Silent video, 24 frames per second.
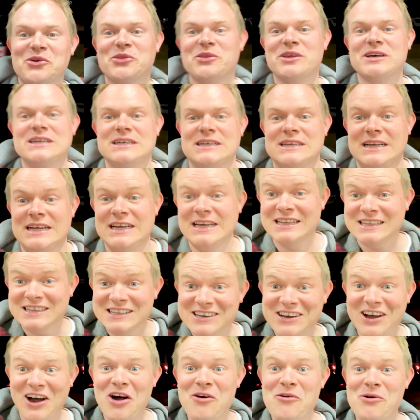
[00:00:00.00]
that
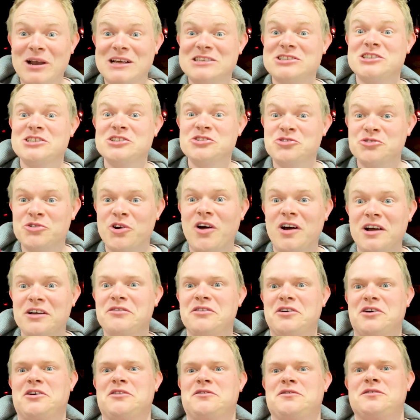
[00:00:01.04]
the car will actually drive
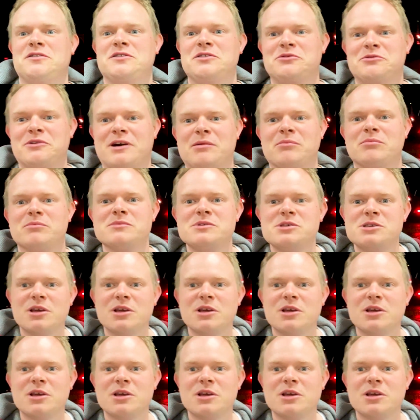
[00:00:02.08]
off the ramp,